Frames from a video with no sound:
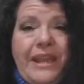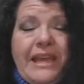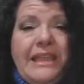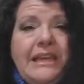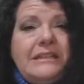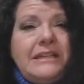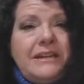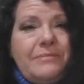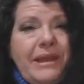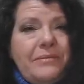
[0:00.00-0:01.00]
I think it's
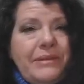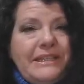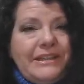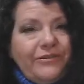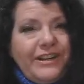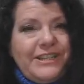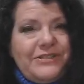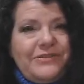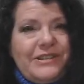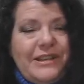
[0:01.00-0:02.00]
going to make a big difference
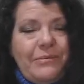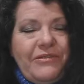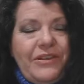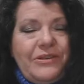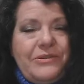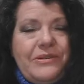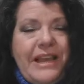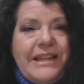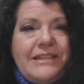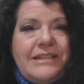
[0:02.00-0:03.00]
for some of you,
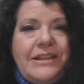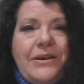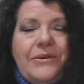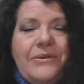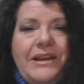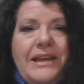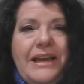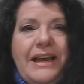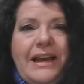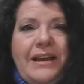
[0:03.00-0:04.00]
and so
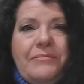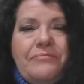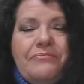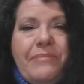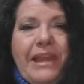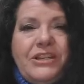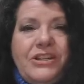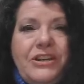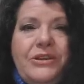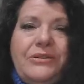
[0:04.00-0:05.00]
make
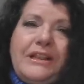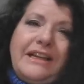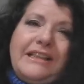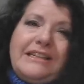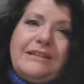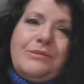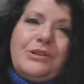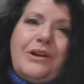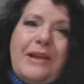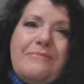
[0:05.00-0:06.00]
sure you click the
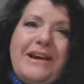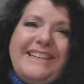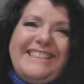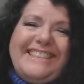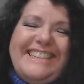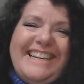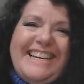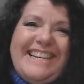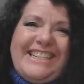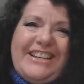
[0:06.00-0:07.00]
subscribe button
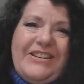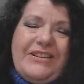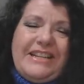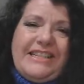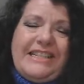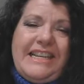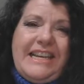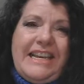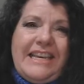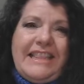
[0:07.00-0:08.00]
so you can
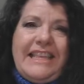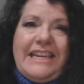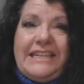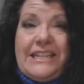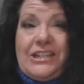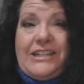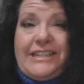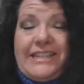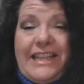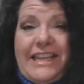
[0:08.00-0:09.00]
see the
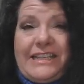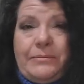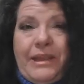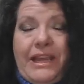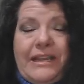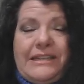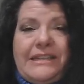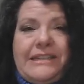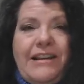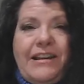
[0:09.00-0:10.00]
additions to this, because
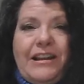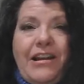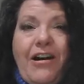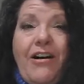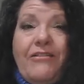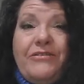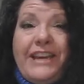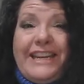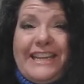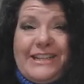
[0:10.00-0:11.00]
it's not going to all
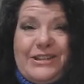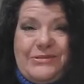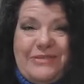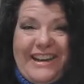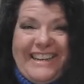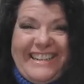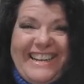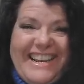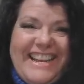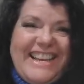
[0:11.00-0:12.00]
fit into one
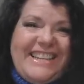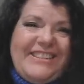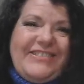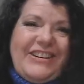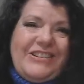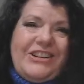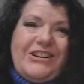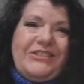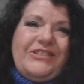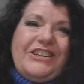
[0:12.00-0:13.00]

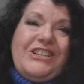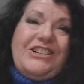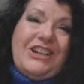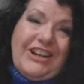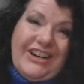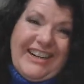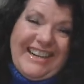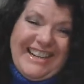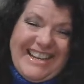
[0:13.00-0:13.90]
devotional for sure.